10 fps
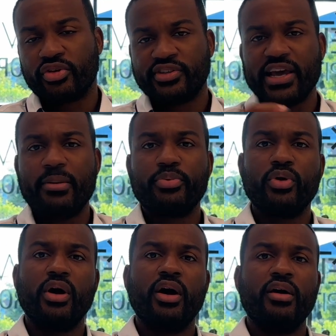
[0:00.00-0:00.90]

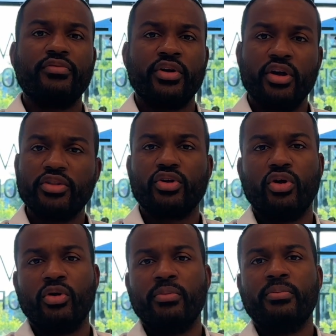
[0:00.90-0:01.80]
example of another
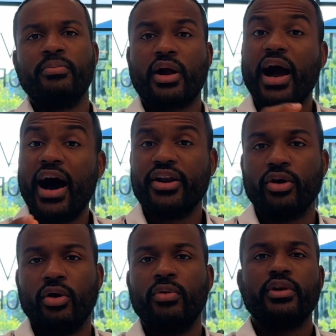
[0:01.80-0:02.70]
home, a
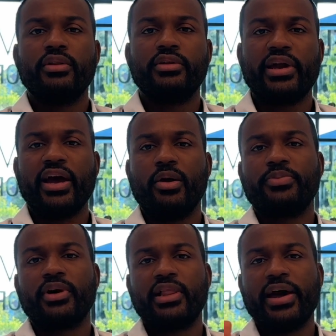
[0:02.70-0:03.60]
condo that I helped
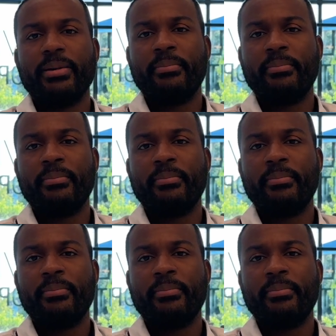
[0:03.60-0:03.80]
a client